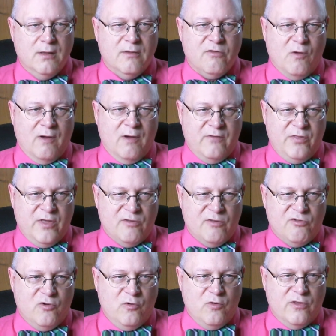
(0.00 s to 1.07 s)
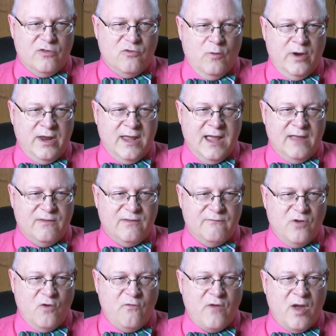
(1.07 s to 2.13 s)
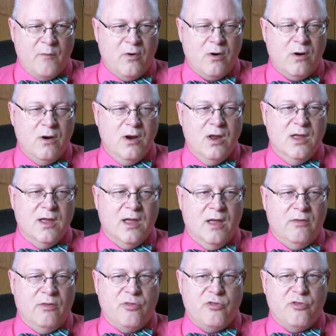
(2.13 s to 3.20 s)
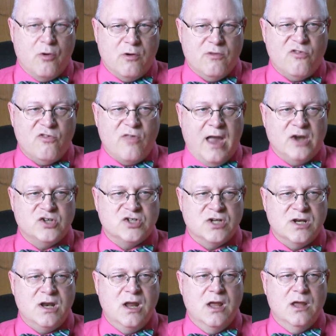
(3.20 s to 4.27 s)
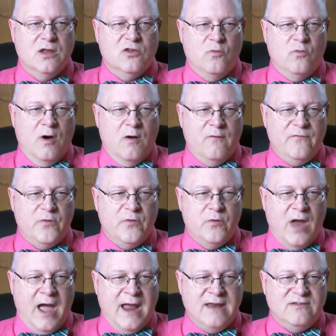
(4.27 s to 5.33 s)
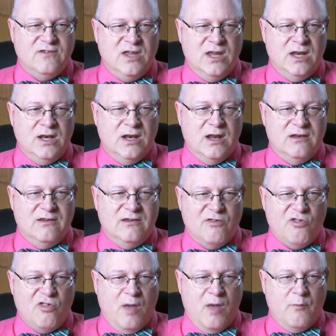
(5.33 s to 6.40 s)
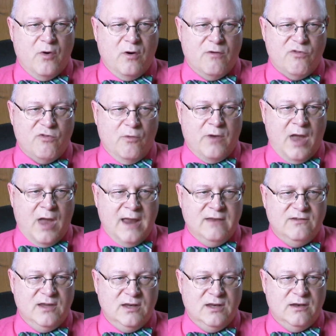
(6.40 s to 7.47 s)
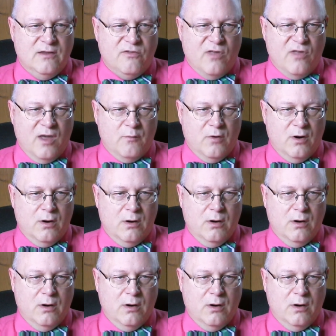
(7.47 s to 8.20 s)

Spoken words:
So everything's due the 28th of November. And the third section, 12 through 19 December. So 19 December.